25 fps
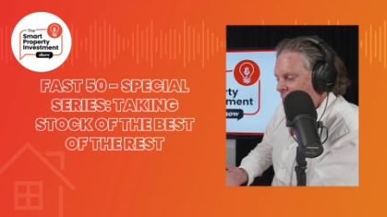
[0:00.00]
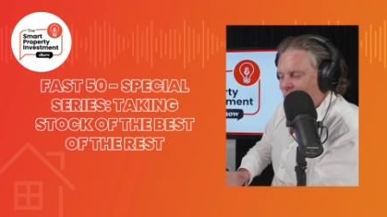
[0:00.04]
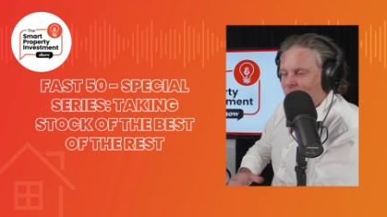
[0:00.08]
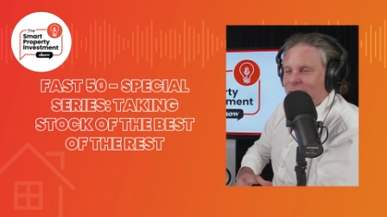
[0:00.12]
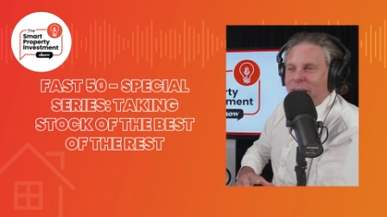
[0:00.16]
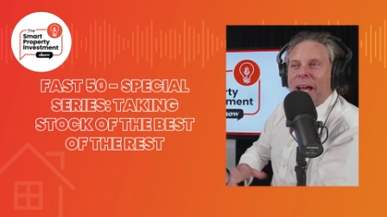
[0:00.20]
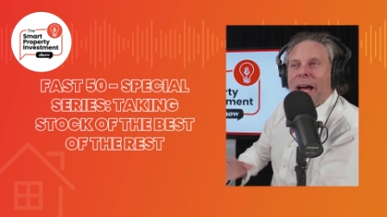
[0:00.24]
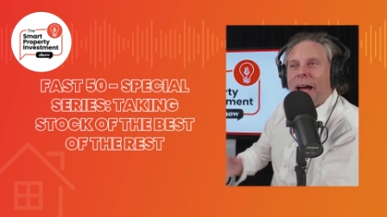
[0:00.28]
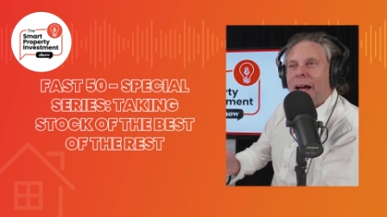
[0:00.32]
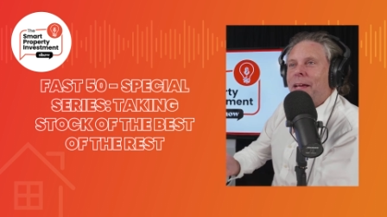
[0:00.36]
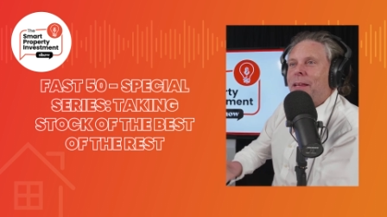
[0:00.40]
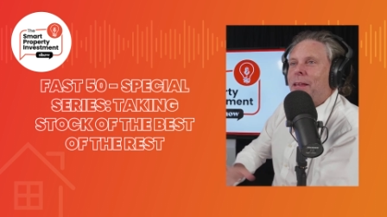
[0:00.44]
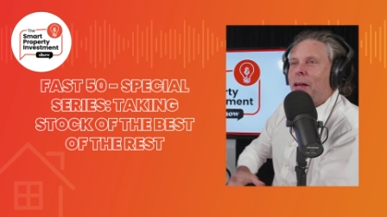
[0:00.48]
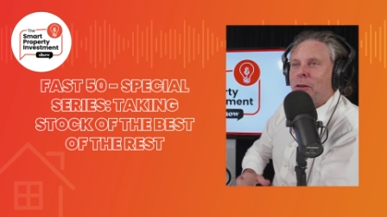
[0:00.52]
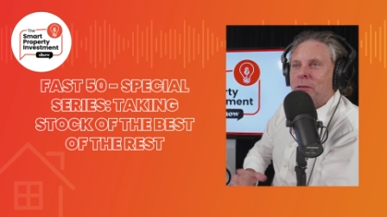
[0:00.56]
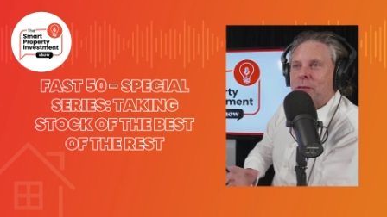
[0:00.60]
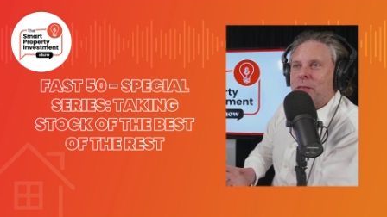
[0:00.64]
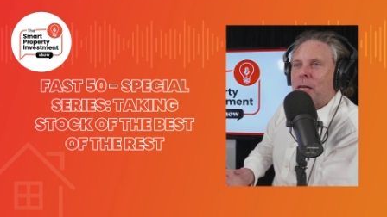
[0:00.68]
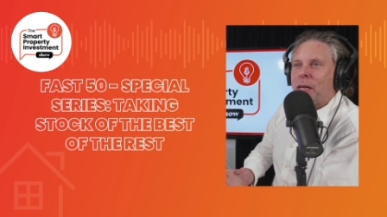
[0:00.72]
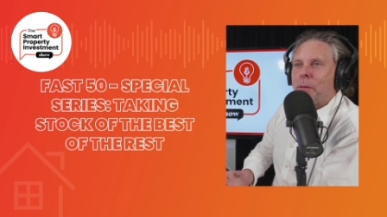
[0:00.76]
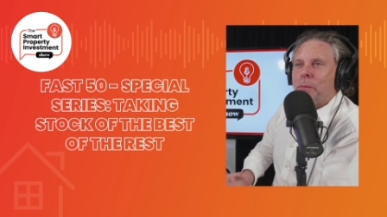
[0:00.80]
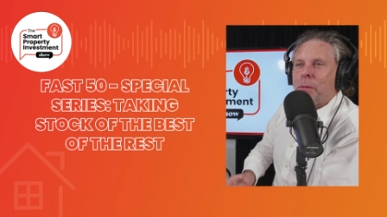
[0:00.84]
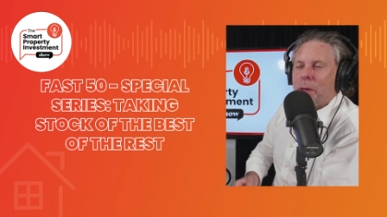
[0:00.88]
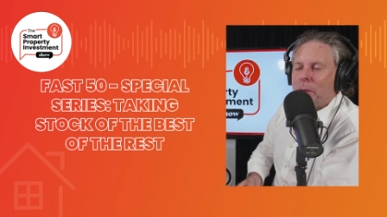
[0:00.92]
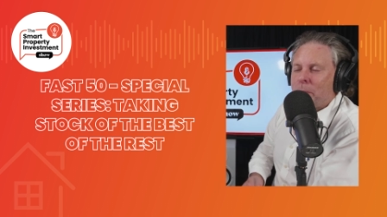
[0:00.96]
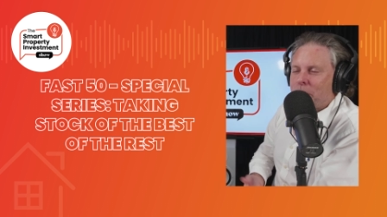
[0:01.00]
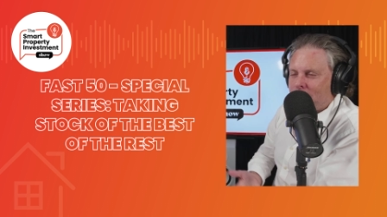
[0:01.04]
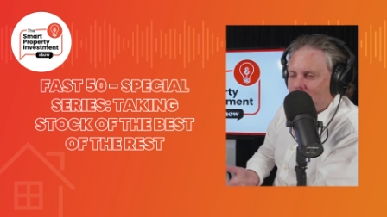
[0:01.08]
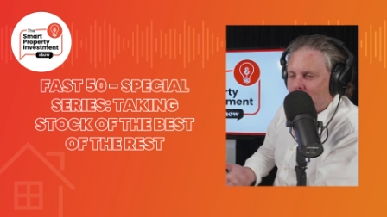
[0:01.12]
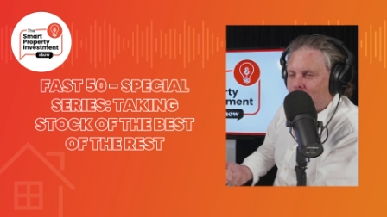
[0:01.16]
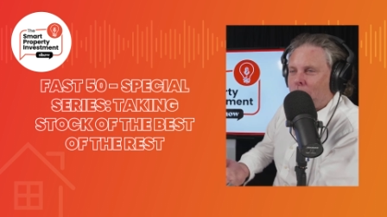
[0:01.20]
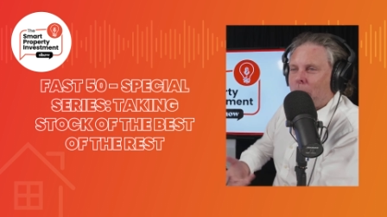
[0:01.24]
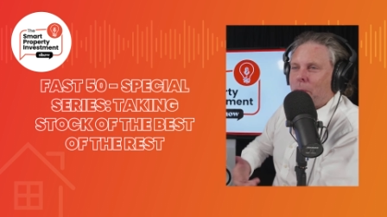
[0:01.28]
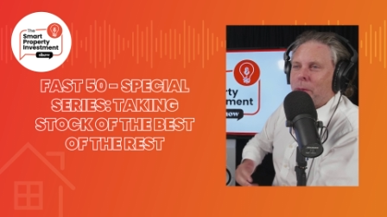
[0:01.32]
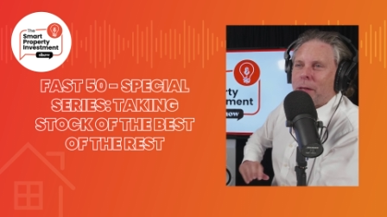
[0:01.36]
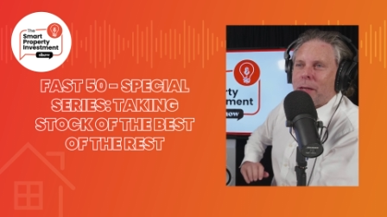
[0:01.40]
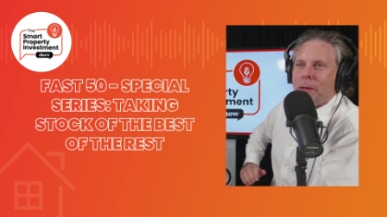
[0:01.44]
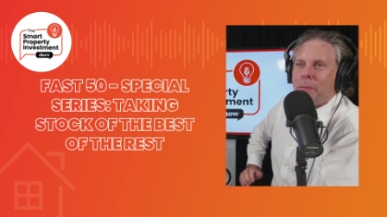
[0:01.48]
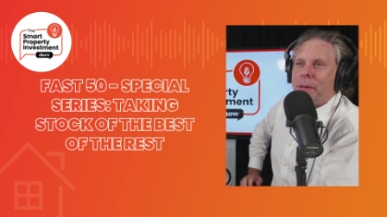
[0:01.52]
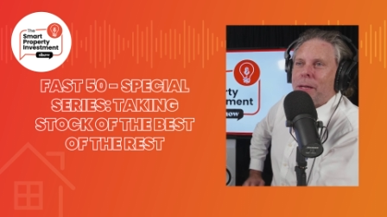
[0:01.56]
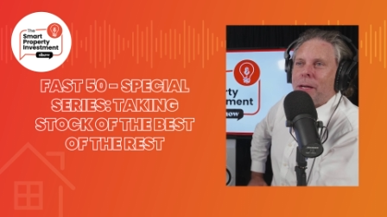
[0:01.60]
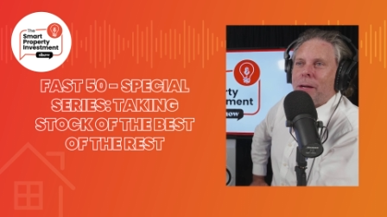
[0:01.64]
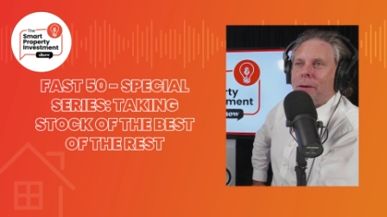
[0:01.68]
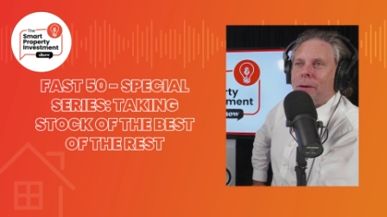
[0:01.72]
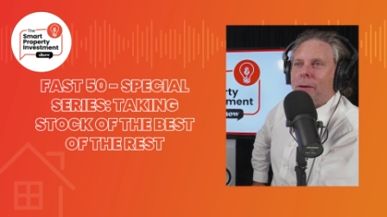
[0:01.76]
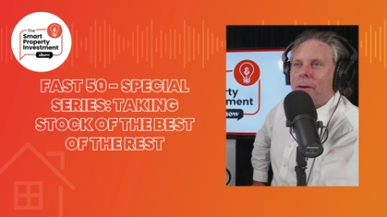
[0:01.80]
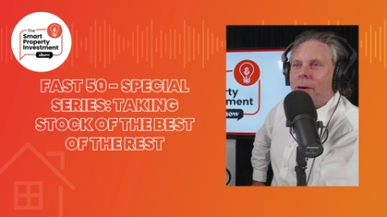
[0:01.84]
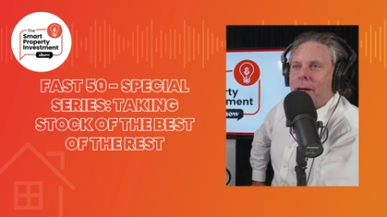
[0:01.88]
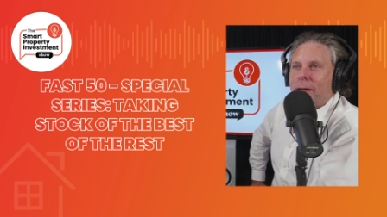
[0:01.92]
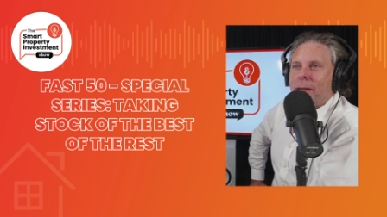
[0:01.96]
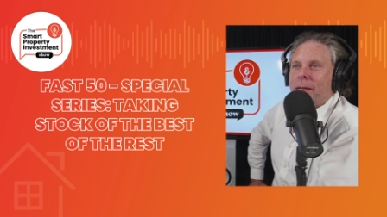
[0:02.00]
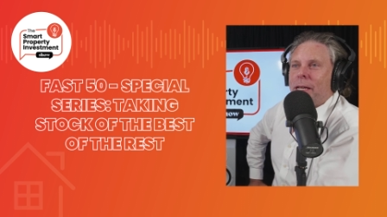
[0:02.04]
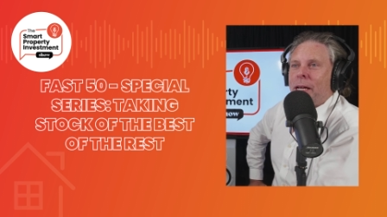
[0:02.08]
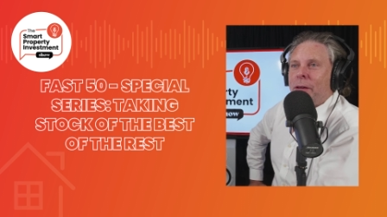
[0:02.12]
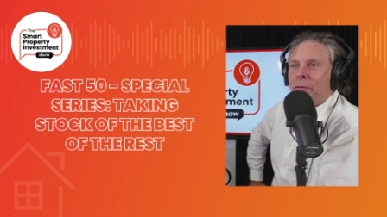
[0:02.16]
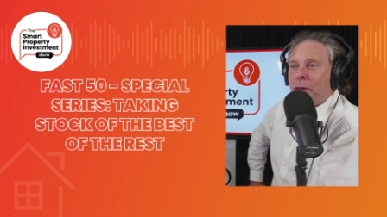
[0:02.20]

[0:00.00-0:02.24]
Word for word: given day, those suburbs they're probably going to be all right.